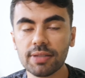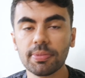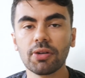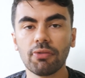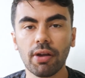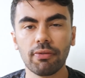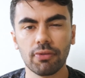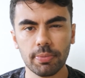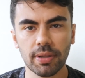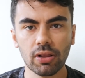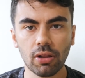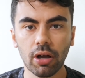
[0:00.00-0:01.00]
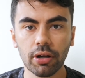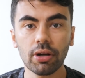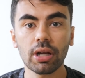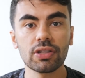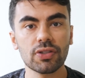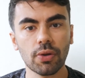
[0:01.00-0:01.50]
been around for a bit longer,
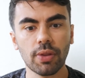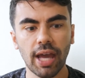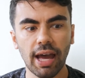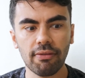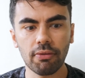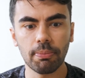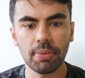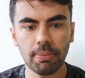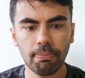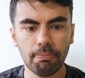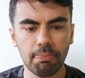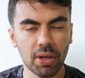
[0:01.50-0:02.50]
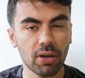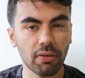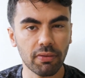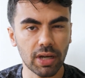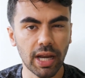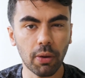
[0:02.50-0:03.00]
and so they have a bit bigger
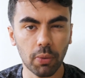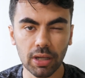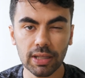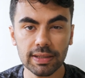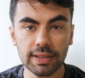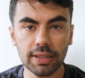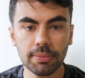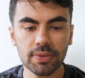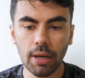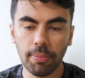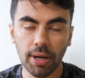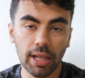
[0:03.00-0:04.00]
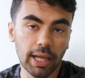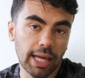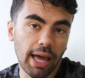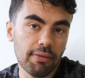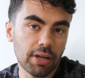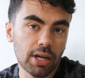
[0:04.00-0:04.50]
of a network, it seems. But I like
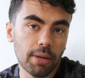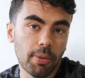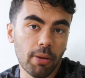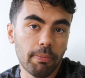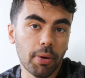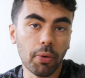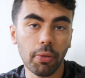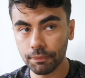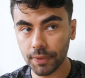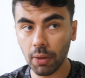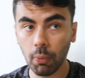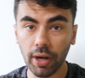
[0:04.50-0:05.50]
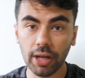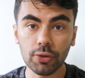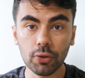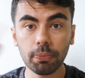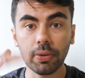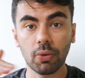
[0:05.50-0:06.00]
having it up on both. And when I
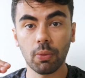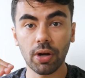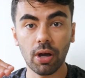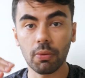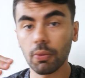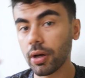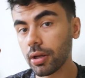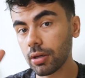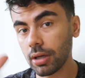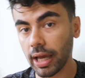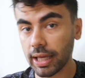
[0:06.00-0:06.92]
do book one-on-one, I